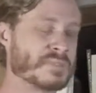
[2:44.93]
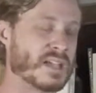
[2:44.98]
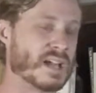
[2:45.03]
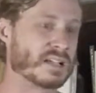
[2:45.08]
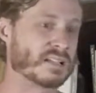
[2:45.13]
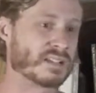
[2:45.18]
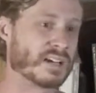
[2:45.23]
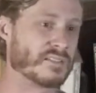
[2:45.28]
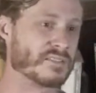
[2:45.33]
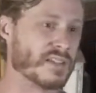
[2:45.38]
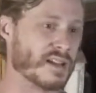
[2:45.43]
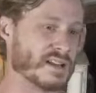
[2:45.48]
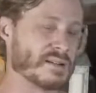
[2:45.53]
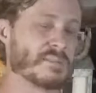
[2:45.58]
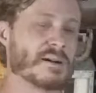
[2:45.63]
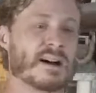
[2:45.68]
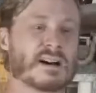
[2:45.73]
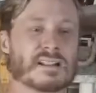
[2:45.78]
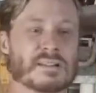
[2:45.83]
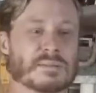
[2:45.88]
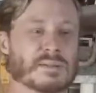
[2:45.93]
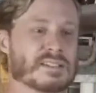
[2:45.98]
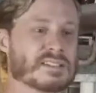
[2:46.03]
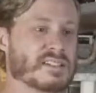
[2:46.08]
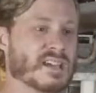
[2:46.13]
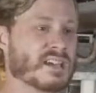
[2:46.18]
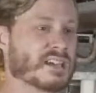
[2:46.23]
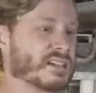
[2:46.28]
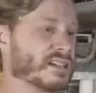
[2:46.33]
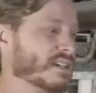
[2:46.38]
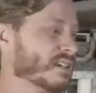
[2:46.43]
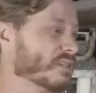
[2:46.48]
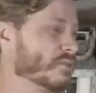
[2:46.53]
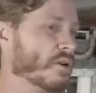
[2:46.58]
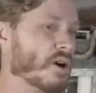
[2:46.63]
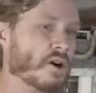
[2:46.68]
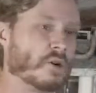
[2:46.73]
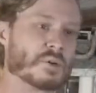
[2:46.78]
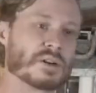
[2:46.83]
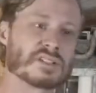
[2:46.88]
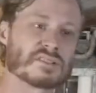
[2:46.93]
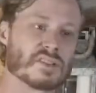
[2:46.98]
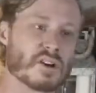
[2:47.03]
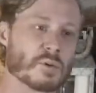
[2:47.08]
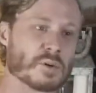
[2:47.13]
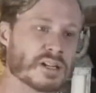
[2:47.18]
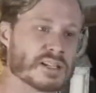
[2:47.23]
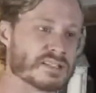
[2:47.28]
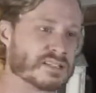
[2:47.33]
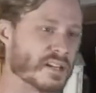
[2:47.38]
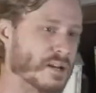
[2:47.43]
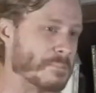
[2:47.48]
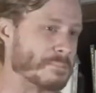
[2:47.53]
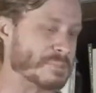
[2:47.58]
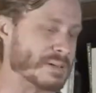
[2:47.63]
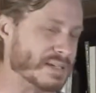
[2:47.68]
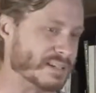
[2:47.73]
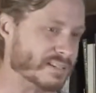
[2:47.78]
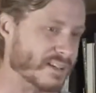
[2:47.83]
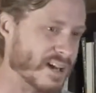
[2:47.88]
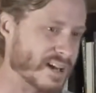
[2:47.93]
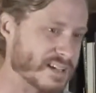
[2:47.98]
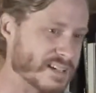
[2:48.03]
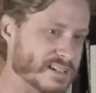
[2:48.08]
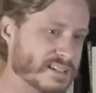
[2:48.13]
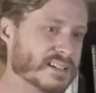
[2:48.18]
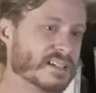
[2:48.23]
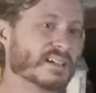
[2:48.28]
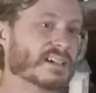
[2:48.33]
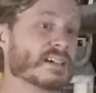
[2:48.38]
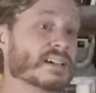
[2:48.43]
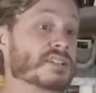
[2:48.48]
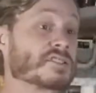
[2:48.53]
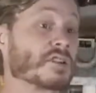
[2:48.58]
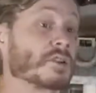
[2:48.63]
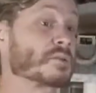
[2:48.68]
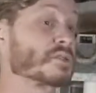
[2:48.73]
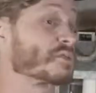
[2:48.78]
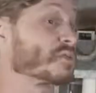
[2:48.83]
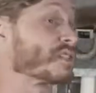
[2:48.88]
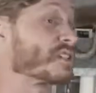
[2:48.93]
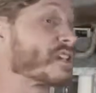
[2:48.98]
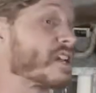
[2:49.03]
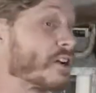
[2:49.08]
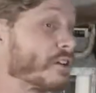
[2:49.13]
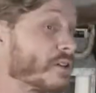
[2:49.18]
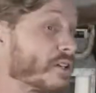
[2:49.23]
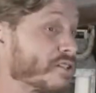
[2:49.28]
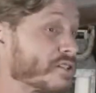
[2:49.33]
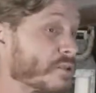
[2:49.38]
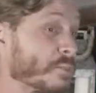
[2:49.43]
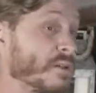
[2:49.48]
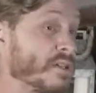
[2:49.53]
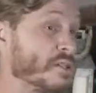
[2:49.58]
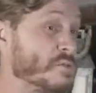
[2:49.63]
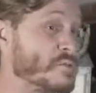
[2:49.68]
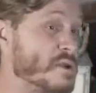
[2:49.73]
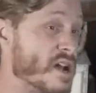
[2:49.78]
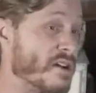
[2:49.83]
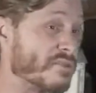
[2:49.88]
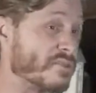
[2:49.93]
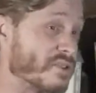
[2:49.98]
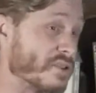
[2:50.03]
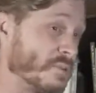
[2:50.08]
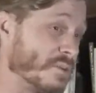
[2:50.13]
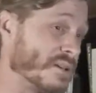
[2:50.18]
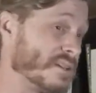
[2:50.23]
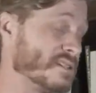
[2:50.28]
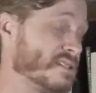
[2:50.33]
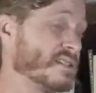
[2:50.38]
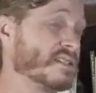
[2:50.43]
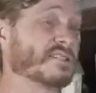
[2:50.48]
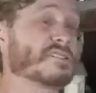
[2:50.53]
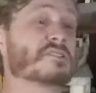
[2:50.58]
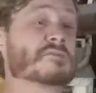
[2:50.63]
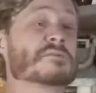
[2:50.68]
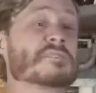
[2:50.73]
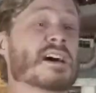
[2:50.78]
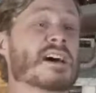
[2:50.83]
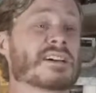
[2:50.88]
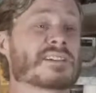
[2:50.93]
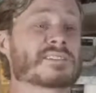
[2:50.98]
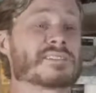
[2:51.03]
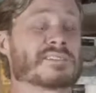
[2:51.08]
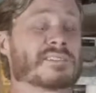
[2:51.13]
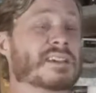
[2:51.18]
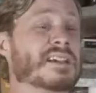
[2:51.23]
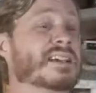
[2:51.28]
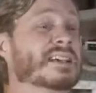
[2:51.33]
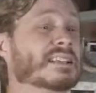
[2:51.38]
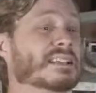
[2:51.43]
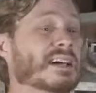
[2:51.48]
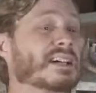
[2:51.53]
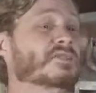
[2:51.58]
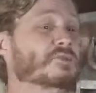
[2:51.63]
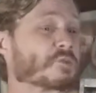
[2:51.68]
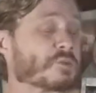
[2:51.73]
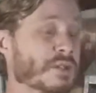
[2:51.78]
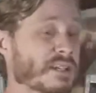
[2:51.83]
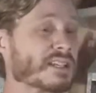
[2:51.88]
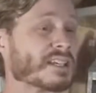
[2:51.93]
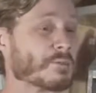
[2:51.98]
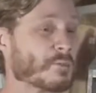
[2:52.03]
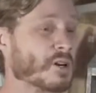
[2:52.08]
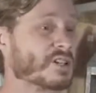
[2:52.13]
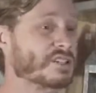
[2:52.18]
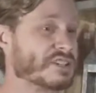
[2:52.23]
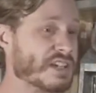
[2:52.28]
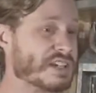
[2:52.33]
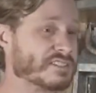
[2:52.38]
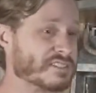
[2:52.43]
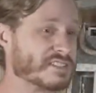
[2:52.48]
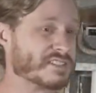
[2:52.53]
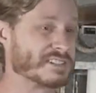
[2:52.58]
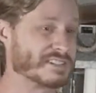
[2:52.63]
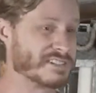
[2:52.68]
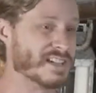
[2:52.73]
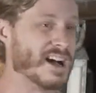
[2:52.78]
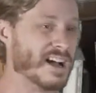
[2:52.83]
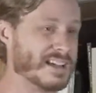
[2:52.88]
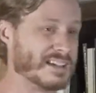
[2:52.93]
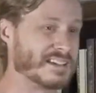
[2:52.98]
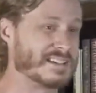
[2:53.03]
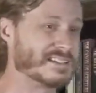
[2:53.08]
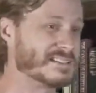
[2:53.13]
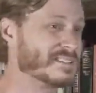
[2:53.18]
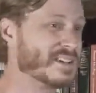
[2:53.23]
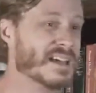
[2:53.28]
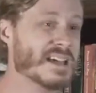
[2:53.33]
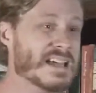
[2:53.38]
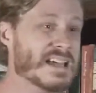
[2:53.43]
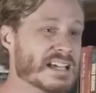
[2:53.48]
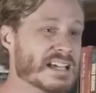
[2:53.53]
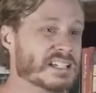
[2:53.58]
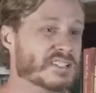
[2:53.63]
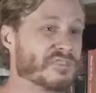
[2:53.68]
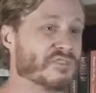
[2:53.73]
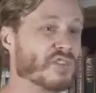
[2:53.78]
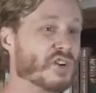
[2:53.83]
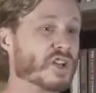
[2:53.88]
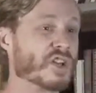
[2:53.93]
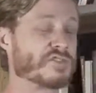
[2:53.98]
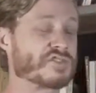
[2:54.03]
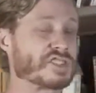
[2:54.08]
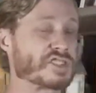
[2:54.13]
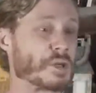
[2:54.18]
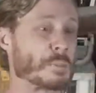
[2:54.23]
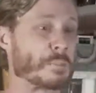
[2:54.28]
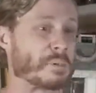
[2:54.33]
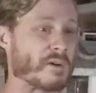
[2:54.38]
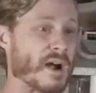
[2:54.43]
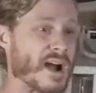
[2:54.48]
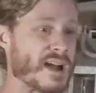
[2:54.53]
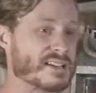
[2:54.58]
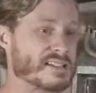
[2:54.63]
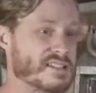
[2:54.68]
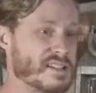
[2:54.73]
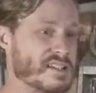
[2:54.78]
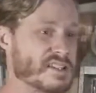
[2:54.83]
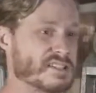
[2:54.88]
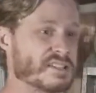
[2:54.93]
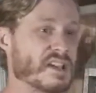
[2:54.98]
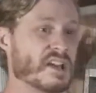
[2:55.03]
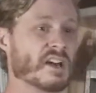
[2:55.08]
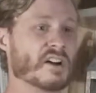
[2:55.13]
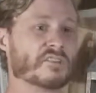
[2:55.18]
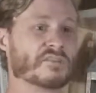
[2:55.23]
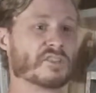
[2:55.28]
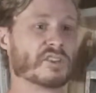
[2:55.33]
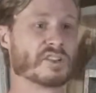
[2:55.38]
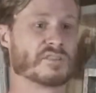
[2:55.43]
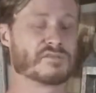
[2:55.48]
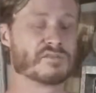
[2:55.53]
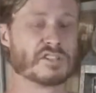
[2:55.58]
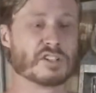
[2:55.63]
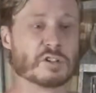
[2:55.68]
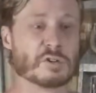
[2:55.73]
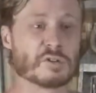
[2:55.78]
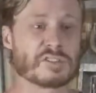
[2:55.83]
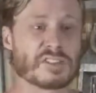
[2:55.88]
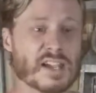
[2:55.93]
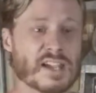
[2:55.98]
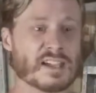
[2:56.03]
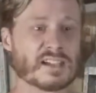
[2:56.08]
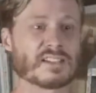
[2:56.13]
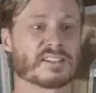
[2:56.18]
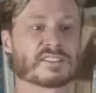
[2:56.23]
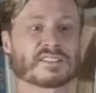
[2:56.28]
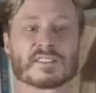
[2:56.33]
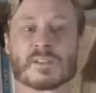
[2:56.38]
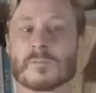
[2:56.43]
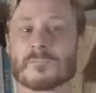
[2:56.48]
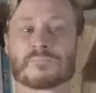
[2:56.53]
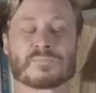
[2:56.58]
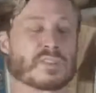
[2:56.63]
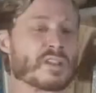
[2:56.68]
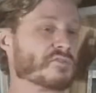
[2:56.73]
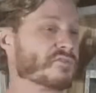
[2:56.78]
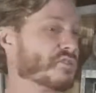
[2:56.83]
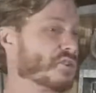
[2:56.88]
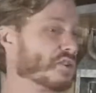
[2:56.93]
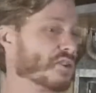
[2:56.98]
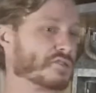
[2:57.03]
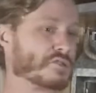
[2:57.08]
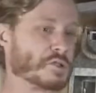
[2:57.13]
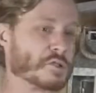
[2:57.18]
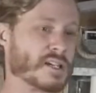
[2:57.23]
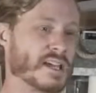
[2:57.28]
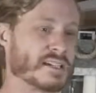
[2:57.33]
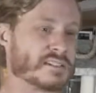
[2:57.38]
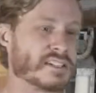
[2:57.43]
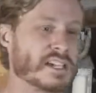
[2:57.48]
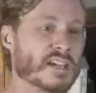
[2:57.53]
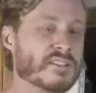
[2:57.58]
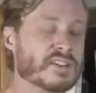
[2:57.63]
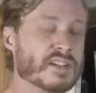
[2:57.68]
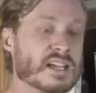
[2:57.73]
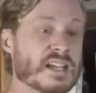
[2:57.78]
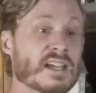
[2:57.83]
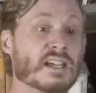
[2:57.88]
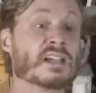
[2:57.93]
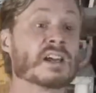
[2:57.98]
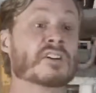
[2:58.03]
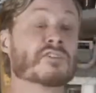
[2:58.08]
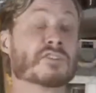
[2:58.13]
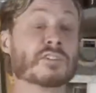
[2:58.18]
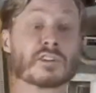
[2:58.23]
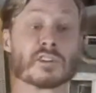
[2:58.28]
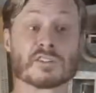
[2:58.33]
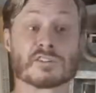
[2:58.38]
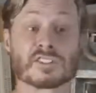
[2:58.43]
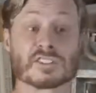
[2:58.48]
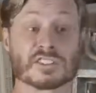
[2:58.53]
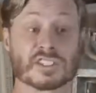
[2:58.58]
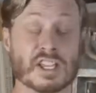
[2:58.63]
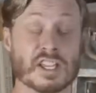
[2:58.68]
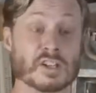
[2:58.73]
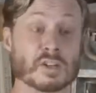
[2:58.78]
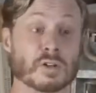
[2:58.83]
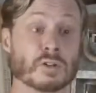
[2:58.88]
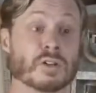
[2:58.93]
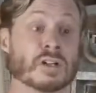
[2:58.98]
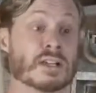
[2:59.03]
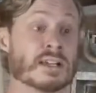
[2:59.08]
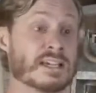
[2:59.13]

I love that about Him. He's like, you always know what He's going to be like in terms of His character, but you never know what He's going to do next. That's really what Jesus is like. He's full of surprises, full of new things, full of creativity, full of zeal.